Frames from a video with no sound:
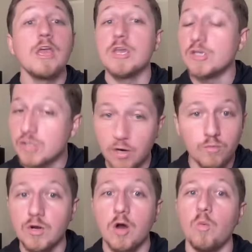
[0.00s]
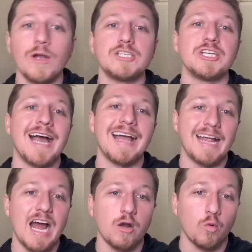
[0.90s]
You don't know what you got in
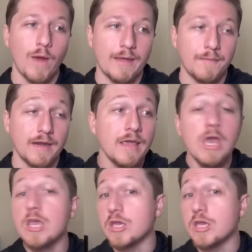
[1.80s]
Connor Wegman.